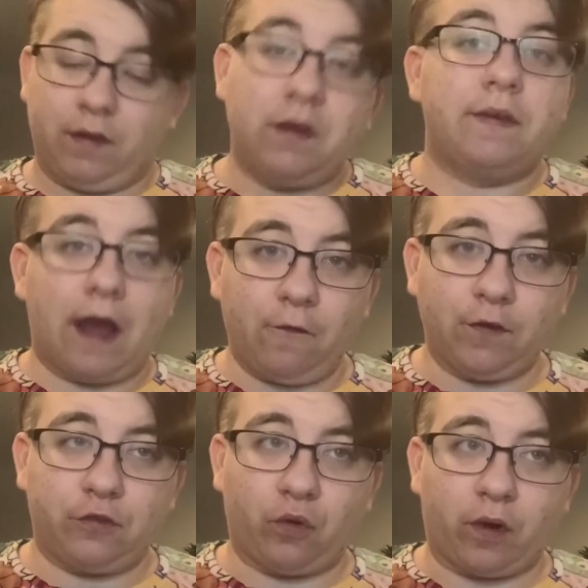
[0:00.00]
Now
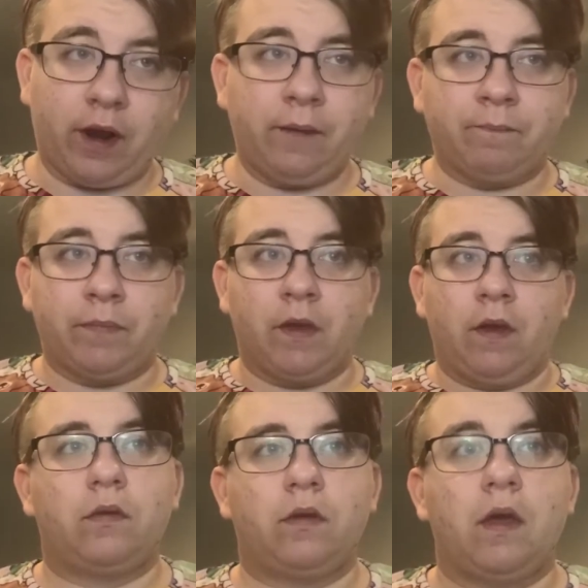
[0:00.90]
for story.
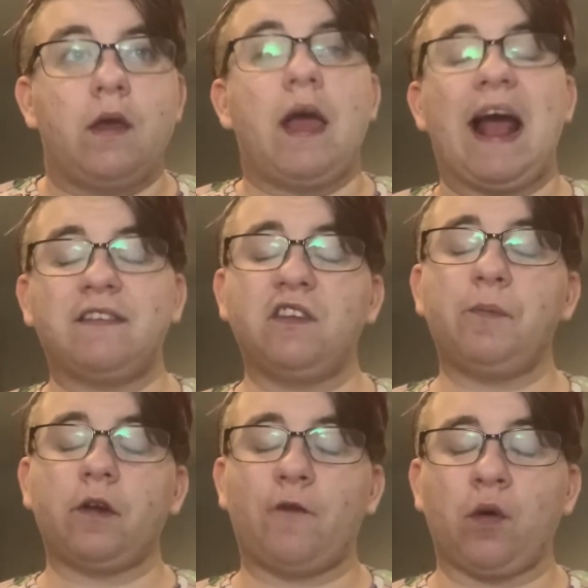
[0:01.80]
As this
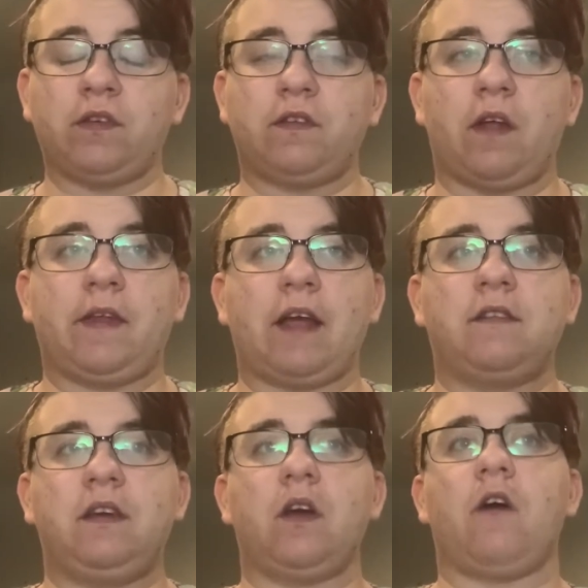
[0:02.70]
book focuses on the
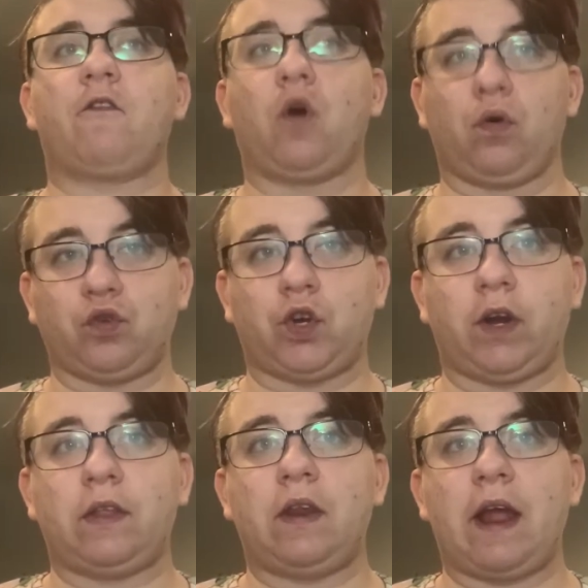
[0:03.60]
idea of culture
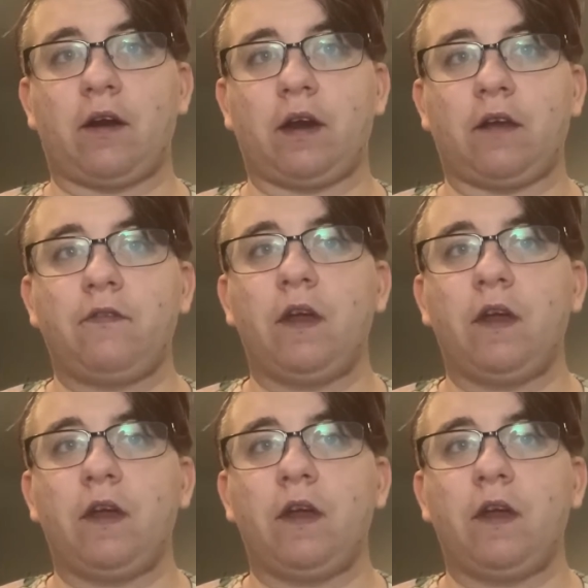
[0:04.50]
in the narrative,